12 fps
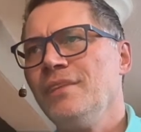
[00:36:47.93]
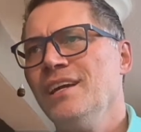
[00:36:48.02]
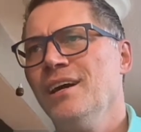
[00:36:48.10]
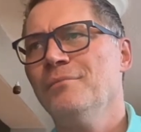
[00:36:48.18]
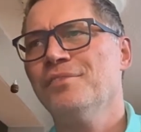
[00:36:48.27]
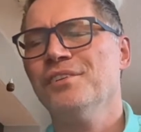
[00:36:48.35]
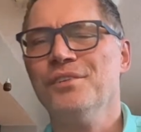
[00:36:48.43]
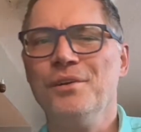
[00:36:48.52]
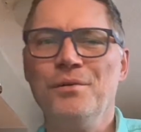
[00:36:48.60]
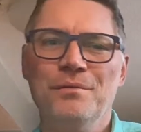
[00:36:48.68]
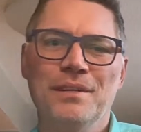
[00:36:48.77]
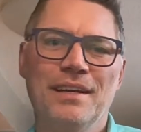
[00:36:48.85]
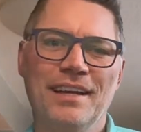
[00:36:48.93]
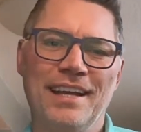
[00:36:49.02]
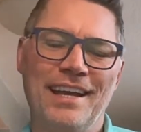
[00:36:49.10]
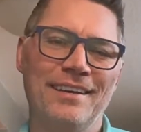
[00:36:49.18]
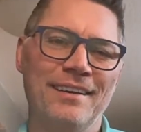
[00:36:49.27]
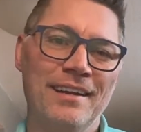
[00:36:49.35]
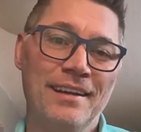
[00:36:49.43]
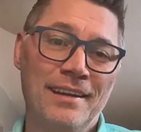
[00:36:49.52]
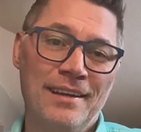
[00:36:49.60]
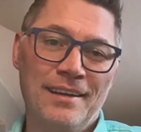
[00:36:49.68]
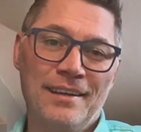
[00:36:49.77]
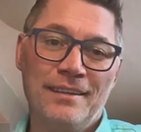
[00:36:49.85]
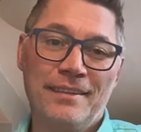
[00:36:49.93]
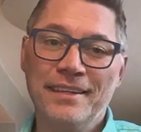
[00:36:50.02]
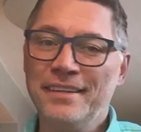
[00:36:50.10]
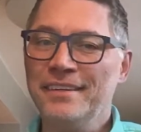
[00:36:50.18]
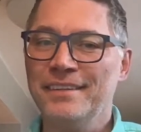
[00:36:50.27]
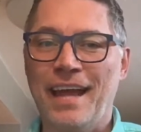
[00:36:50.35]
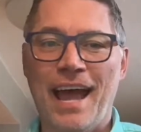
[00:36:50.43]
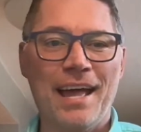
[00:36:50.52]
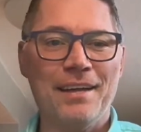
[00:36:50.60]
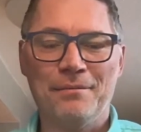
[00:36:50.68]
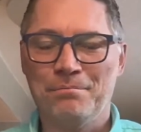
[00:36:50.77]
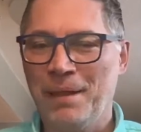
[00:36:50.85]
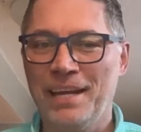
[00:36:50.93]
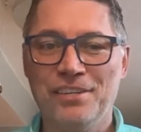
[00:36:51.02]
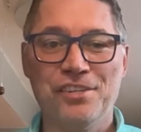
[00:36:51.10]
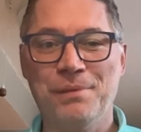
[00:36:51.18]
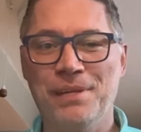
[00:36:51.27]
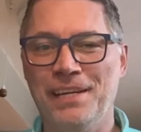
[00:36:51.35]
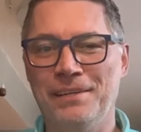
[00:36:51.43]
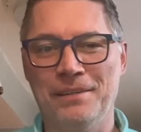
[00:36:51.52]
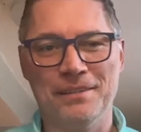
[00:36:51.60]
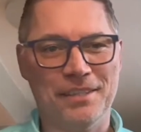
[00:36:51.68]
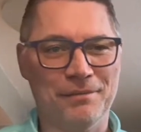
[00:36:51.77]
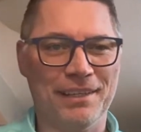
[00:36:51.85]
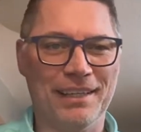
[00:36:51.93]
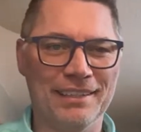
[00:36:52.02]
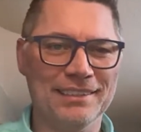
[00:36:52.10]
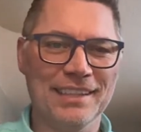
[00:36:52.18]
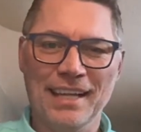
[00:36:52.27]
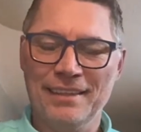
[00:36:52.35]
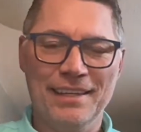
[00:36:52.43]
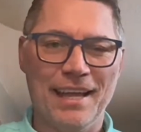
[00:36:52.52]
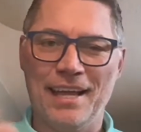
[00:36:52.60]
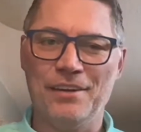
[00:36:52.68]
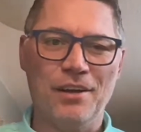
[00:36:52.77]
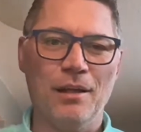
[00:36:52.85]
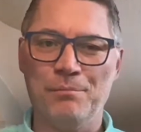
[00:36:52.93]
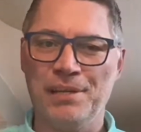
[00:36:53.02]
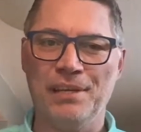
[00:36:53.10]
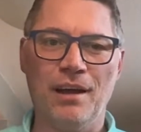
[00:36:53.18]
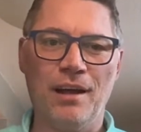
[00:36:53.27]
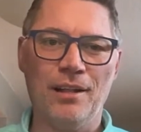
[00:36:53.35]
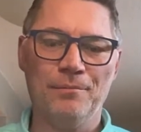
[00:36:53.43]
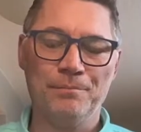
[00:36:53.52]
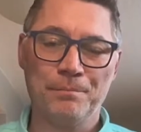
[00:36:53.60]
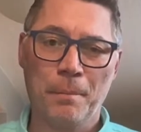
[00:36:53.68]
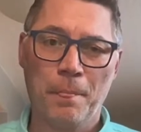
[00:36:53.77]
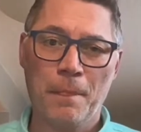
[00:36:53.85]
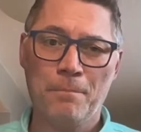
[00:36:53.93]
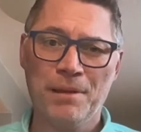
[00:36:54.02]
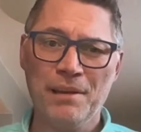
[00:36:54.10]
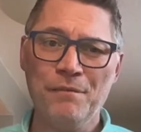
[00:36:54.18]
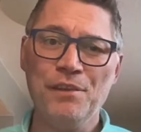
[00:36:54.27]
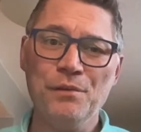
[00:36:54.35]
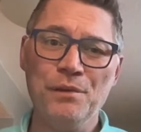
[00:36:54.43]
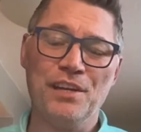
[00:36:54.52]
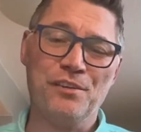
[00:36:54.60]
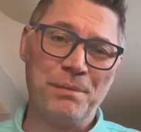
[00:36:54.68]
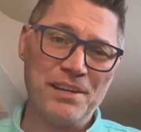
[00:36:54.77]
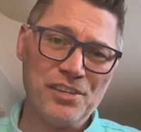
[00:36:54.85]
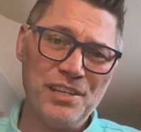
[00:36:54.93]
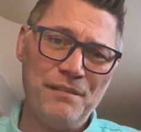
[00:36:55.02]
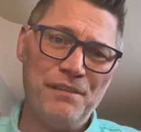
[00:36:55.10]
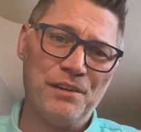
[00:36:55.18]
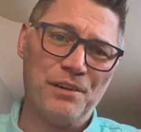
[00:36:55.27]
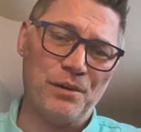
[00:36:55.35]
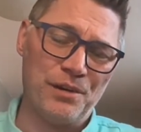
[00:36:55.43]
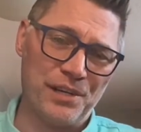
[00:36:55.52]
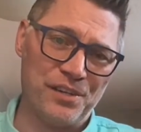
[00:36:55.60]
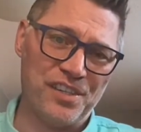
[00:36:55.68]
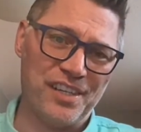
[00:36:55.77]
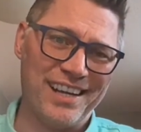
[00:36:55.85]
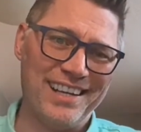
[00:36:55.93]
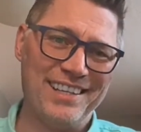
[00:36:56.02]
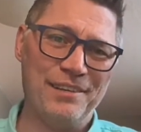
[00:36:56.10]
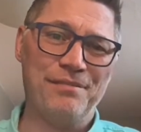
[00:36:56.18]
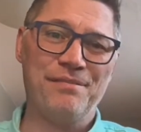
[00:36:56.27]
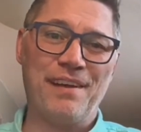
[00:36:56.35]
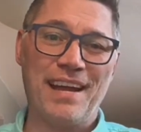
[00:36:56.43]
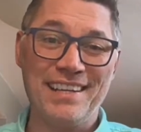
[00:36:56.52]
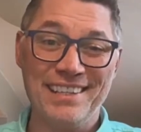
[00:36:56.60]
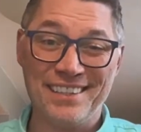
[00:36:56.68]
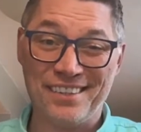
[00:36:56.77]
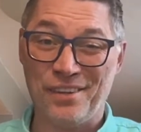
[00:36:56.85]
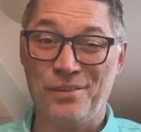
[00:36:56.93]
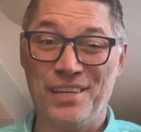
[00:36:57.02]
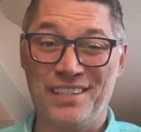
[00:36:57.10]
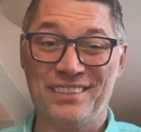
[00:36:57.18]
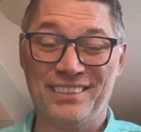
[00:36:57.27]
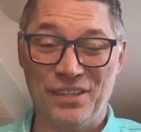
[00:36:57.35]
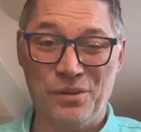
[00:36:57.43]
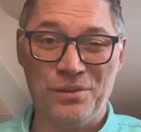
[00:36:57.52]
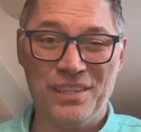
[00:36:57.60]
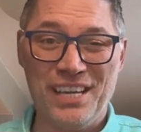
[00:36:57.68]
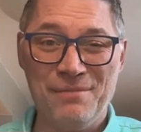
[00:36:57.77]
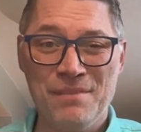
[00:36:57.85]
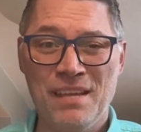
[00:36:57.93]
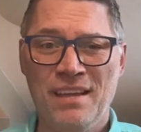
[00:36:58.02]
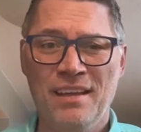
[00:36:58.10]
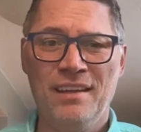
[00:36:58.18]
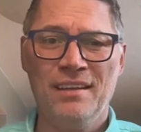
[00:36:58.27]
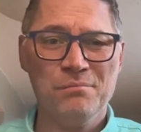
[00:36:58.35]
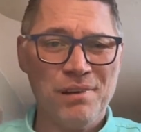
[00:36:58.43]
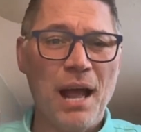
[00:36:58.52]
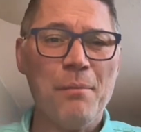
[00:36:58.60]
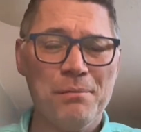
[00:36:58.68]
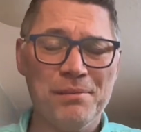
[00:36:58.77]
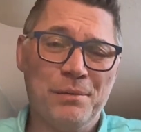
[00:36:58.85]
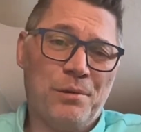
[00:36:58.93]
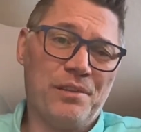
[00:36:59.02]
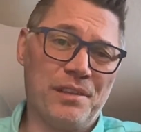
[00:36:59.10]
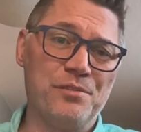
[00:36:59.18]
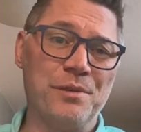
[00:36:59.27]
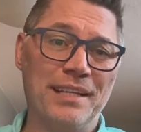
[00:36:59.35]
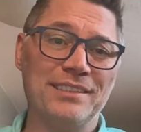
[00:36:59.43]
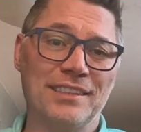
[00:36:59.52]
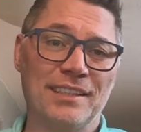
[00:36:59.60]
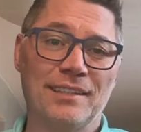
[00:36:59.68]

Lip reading: So again, this is not page speed and stuff like that. It's not the end all be all, but especially if you go to your site and you find it's loading slowly, probably worth addressing.